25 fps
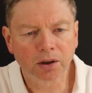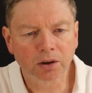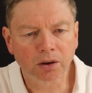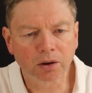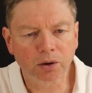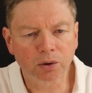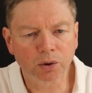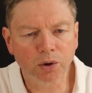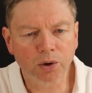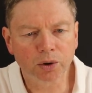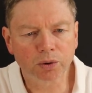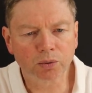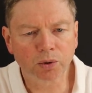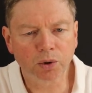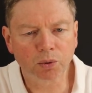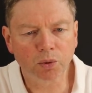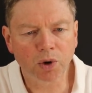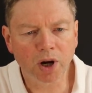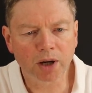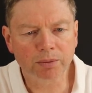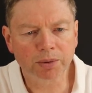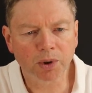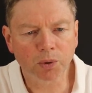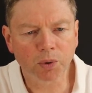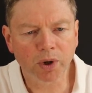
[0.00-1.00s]
The Lord will
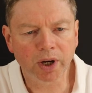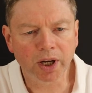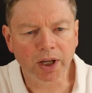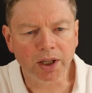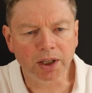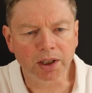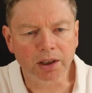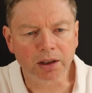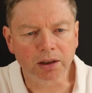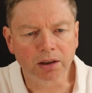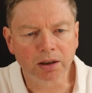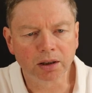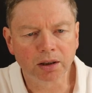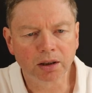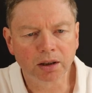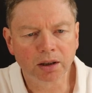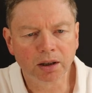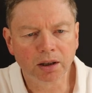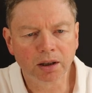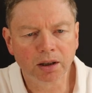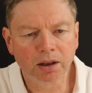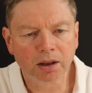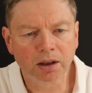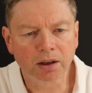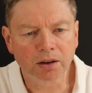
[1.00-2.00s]
wipe away
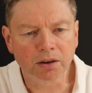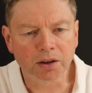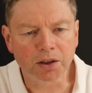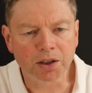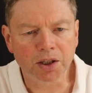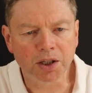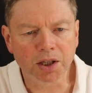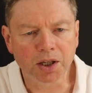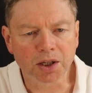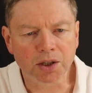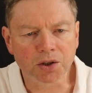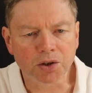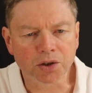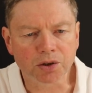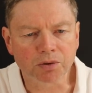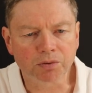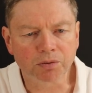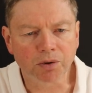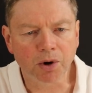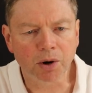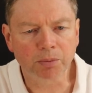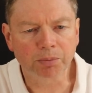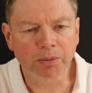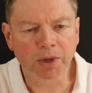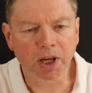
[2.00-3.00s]
the tears
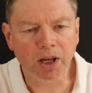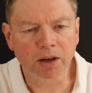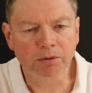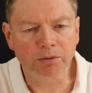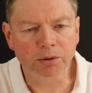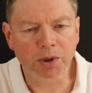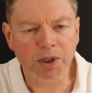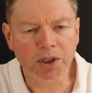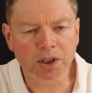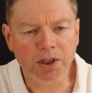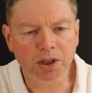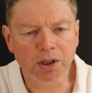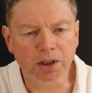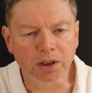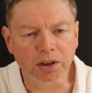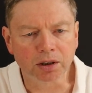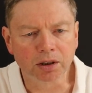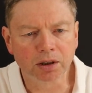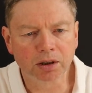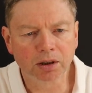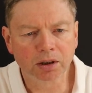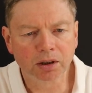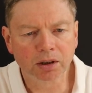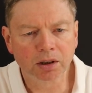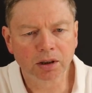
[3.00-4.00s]
from every
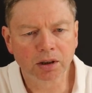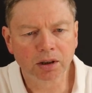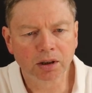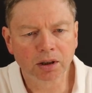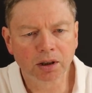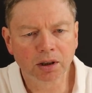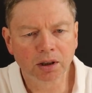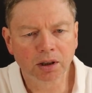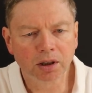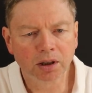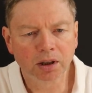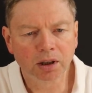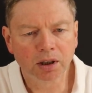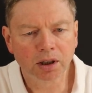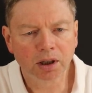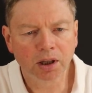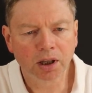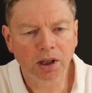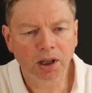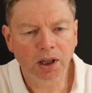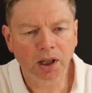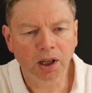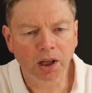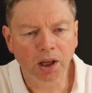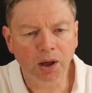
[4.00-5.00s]
cheek.
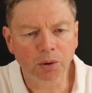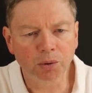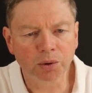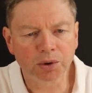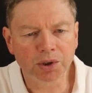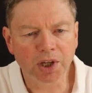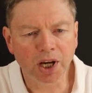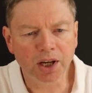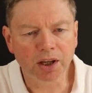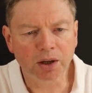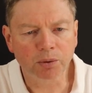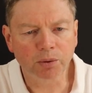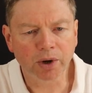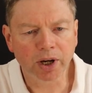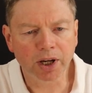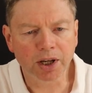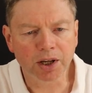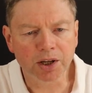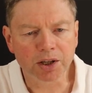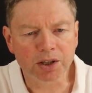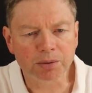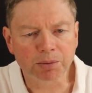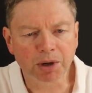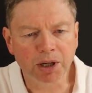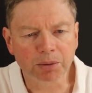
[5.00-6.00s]
He will take away
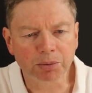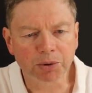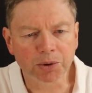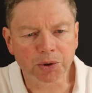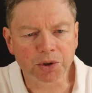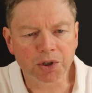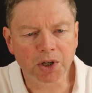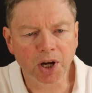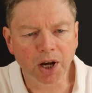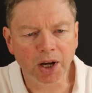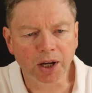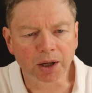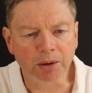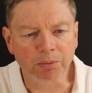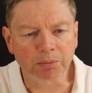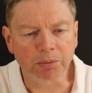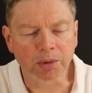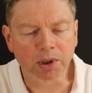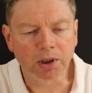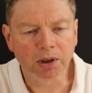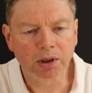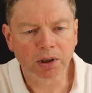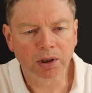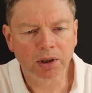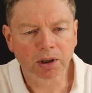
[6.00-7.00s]
his people's shame
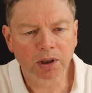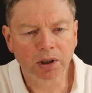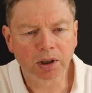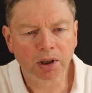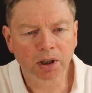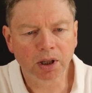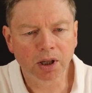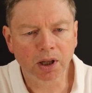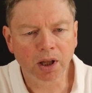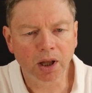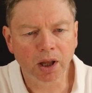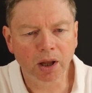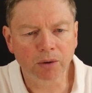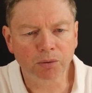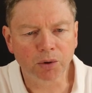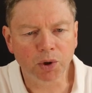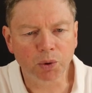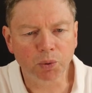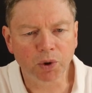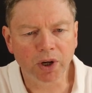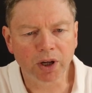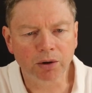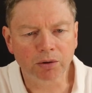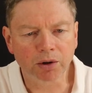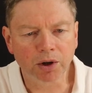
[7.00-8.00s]

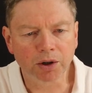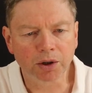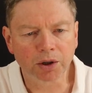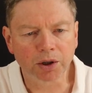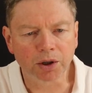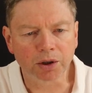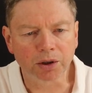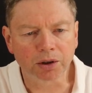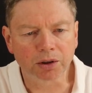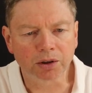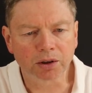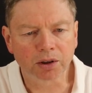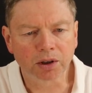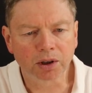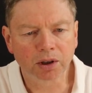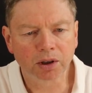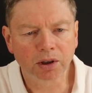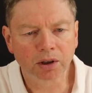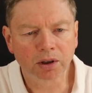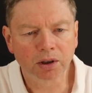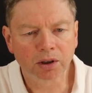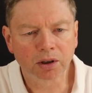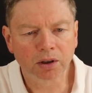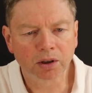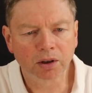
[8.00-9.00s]
everywhere on earth,
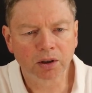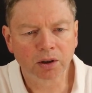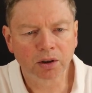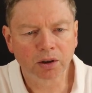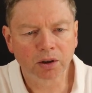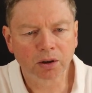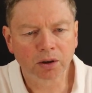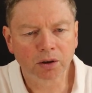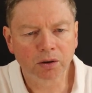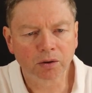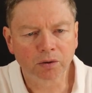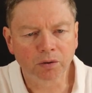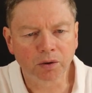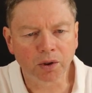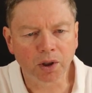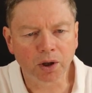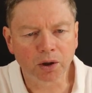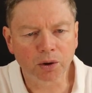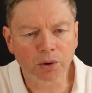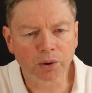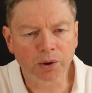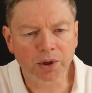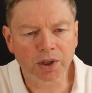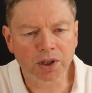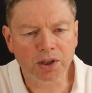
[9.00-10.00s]
for the
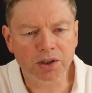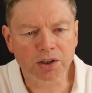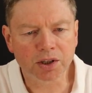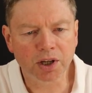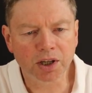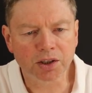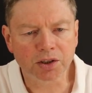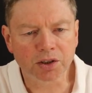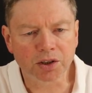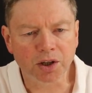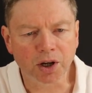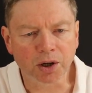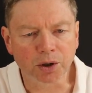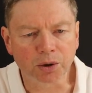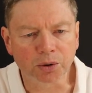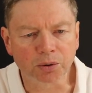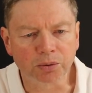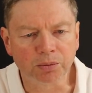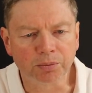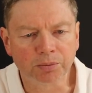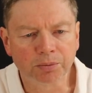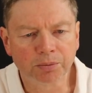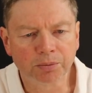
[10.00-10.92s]
Lord has said so.